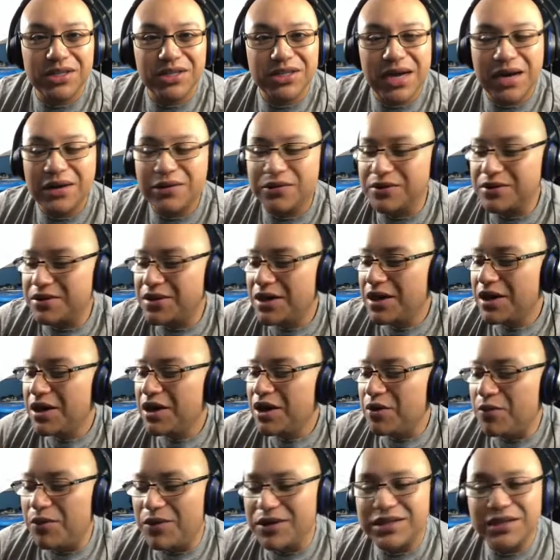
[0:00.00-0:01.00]
Shadows,
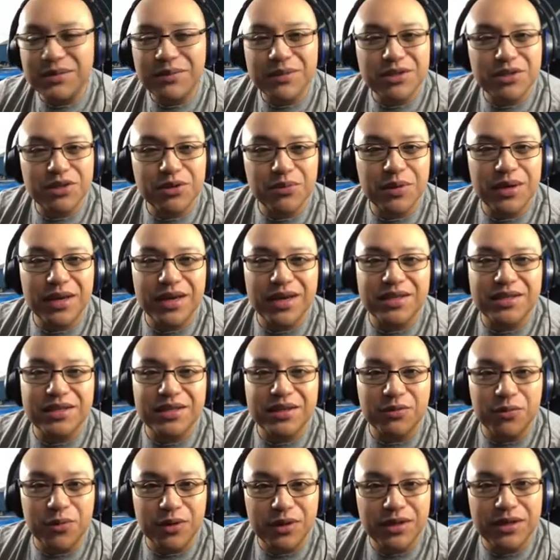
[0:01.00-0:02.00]
which I'm assuming it's
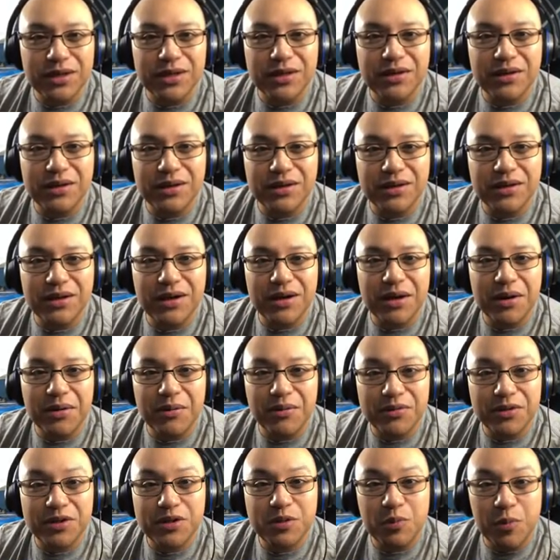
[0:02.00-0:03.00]
a really good,
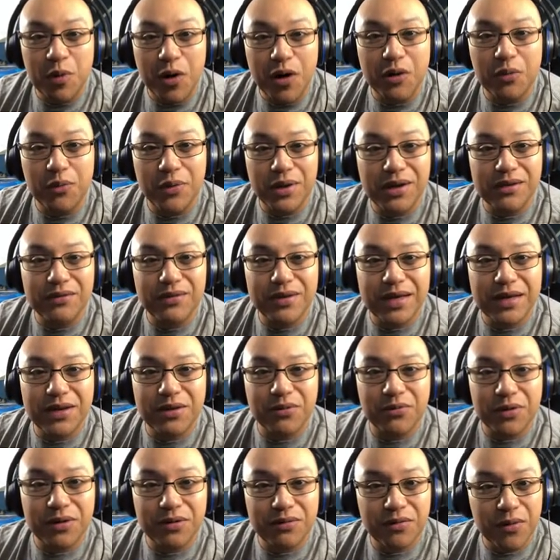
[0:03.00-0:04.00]
uh, smart way of getting
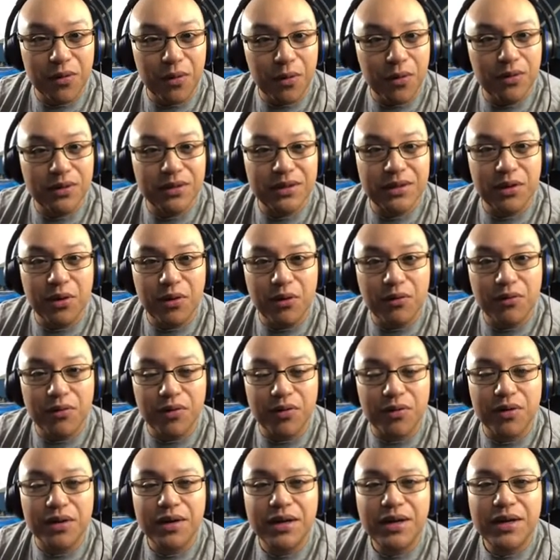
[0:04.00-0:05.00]
rid of all the
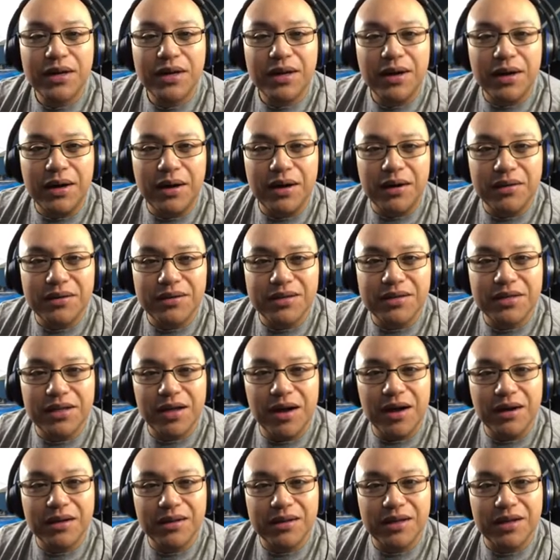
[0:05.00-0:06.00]
over uh,
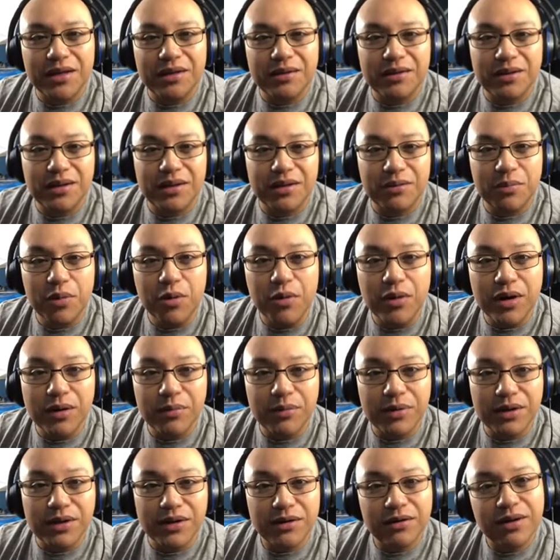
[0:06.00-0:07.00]
stock that the
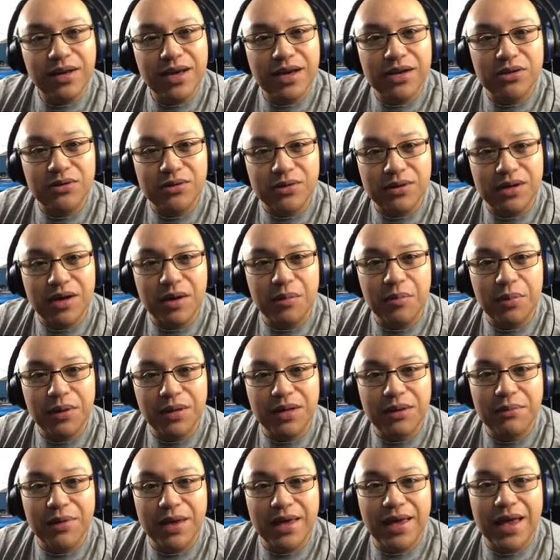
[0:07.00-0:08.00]
Pokemon International
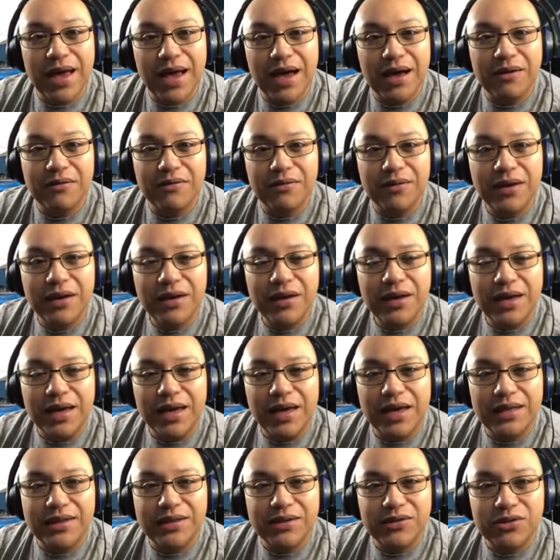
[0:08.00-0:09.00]
Company may have,
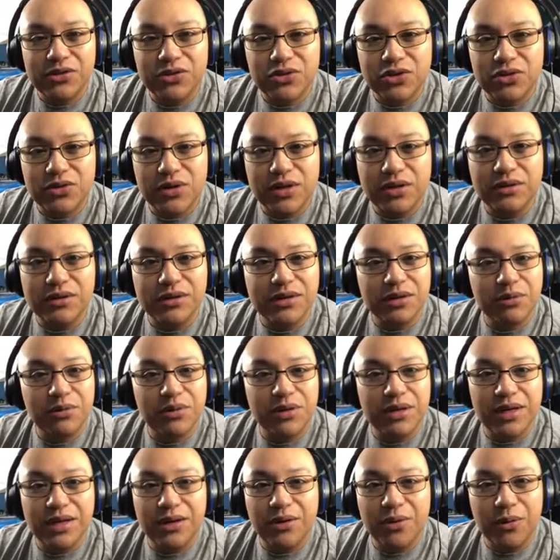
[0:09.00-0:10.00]
and they're just trying to
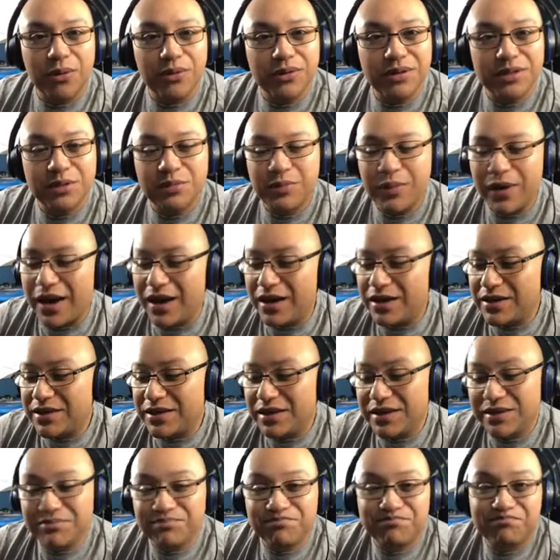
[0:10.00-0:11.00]
liquidate all these packs
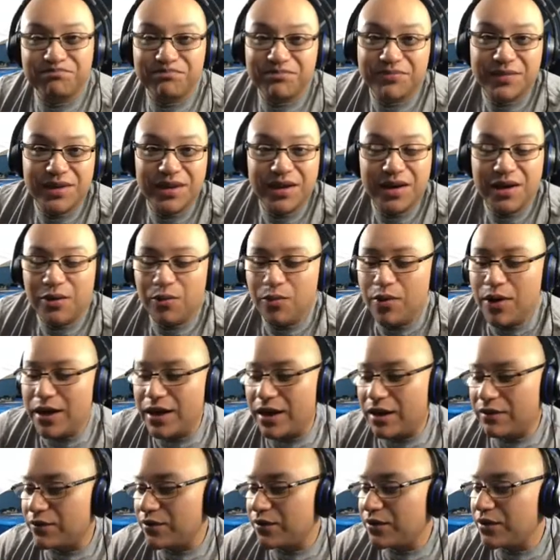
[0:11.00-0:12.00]
and eh,
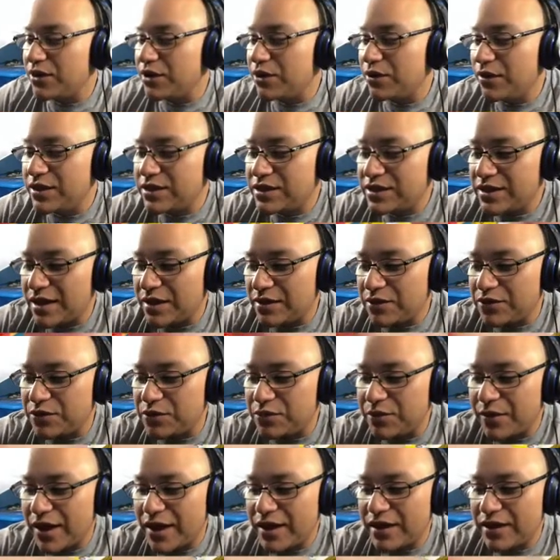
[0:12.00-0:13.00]
whatever. You know, it's not too
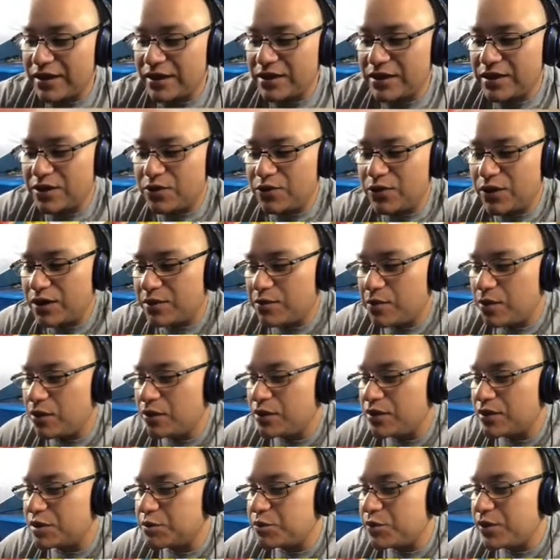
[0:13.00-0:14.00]
bad. It, the Quick Ball
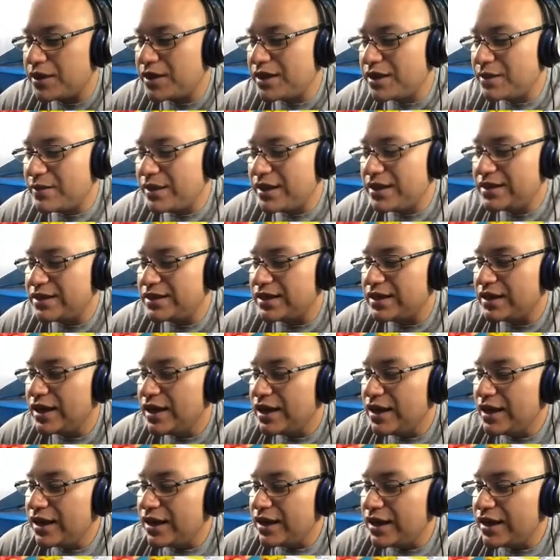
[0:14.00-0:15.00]
looks pretty amazing.
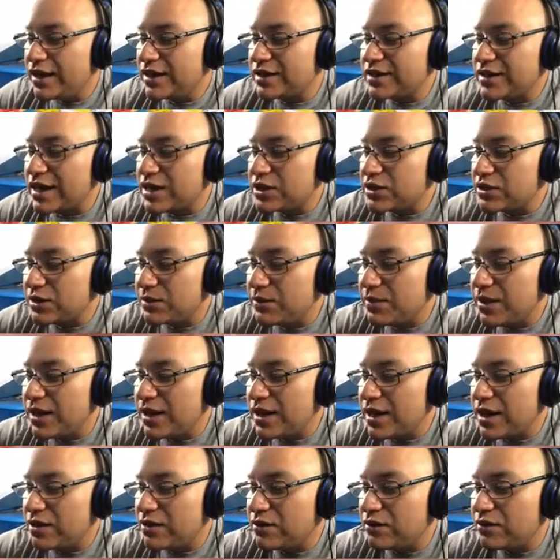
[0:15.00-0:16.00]
It is actually made
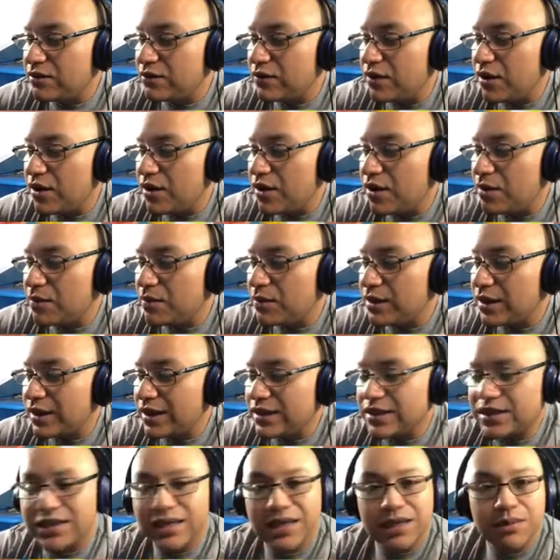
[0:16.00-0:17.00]
out of um, like a
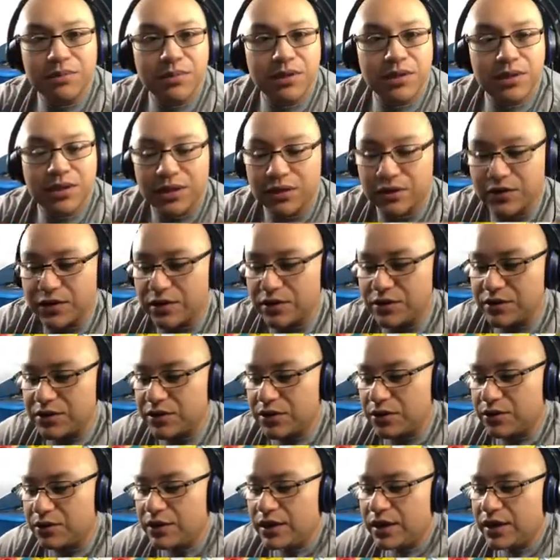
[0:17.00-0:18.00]
tin material,
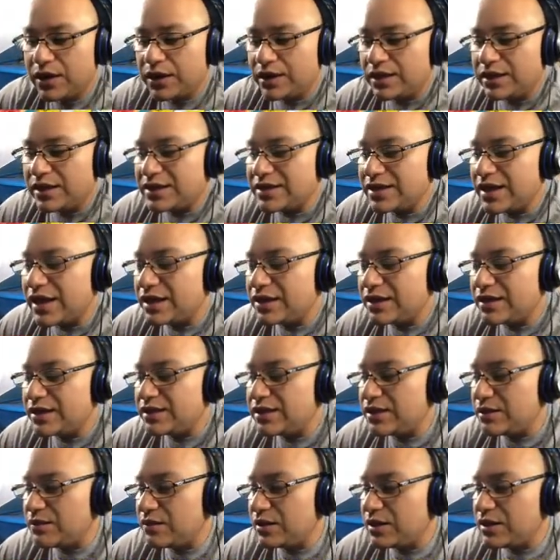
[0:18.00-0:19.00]
so exactly the
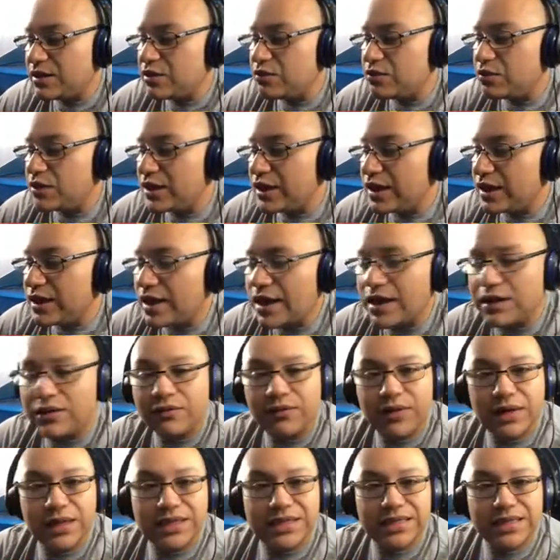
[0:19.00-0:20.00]
same thing you would get out of
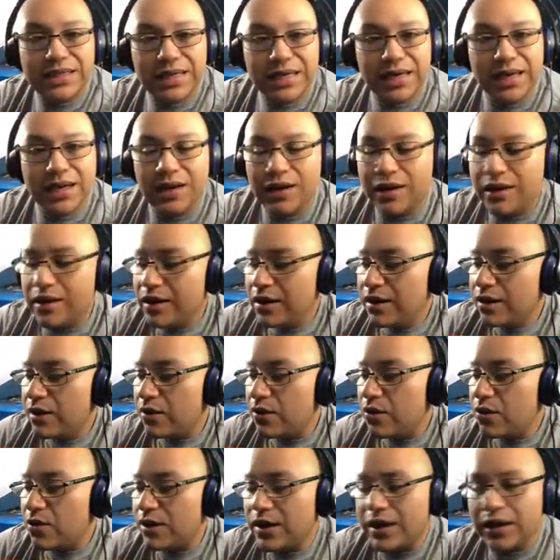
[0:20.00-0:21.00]
a tin
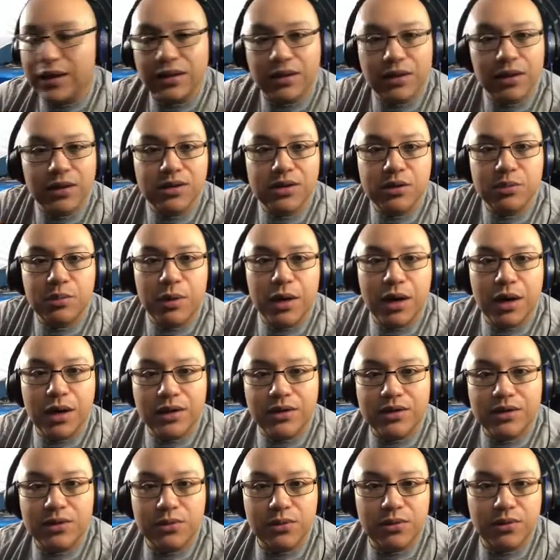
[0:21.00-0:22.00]
or a
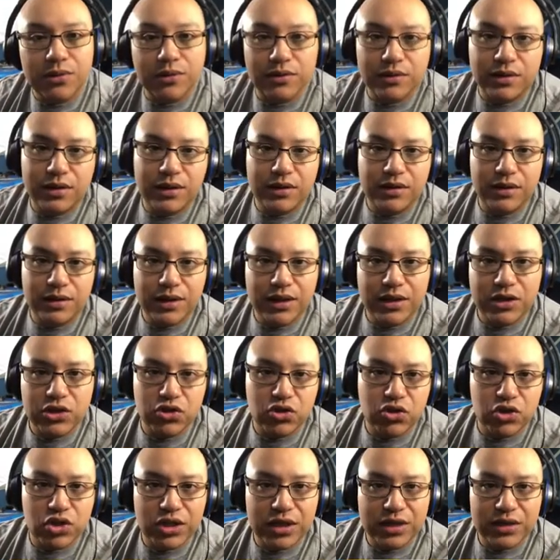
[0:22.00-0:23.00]
box or the
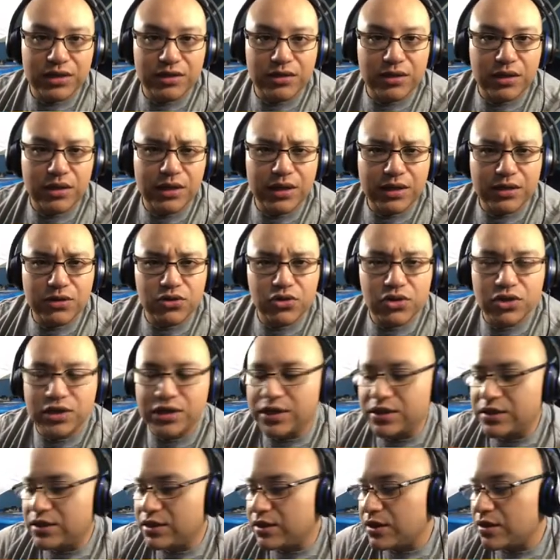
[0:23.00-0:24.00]
collection chest, collector's
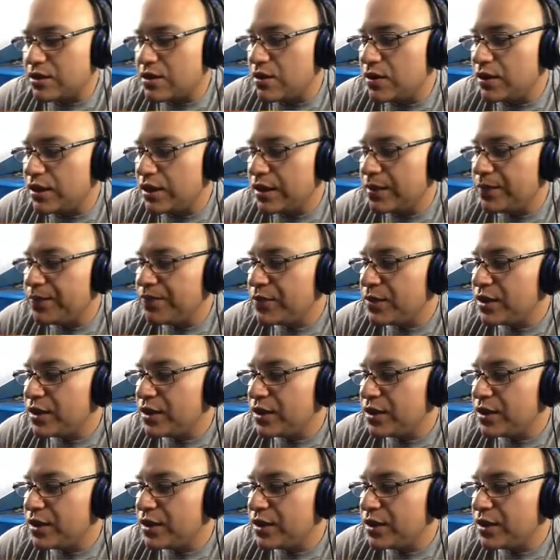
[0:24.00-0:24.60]
chest as they call it.